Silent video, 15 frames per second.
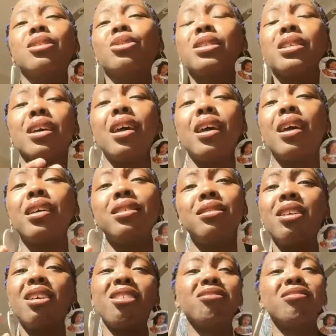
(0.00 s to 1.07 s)
those,
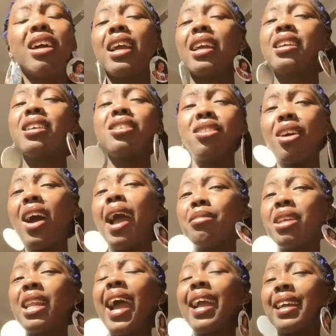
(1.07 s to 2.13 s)
you know. You know, I
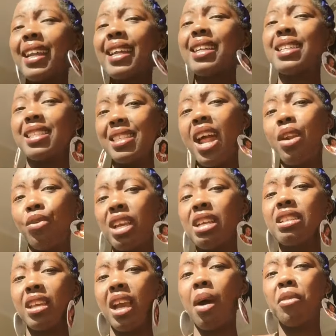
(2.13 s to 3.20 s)
mean, I can understand where
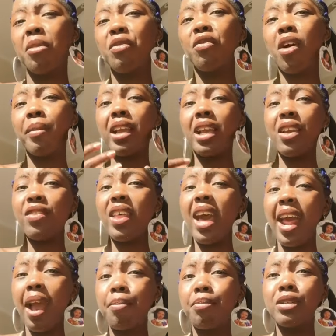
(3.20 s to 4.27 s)
he's coming from. Like, if
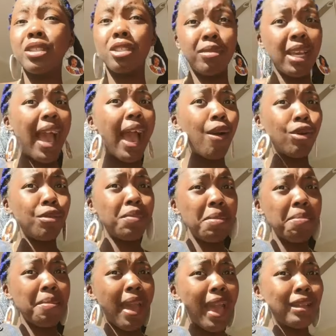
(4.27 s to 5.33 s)
that happened to me, I would be
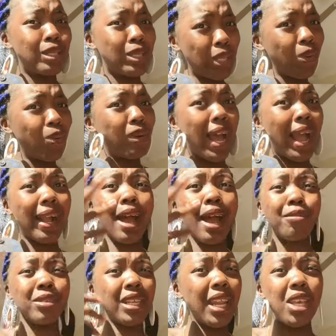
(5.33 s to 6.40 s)
mad too. Like,
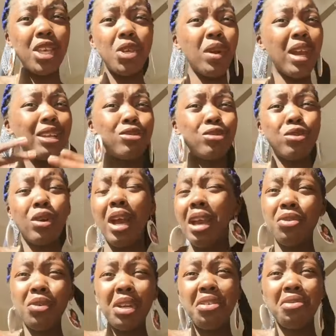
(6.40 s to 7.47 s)
I'm dating you and
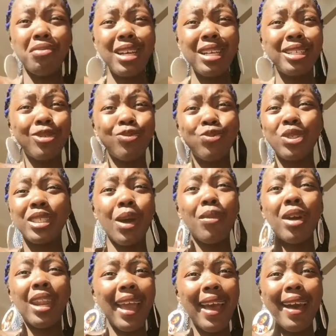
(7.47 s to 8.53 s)
you're in a relationship with
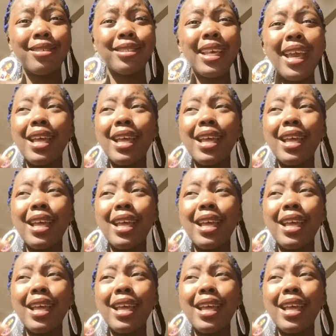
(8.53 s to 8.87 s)
someone else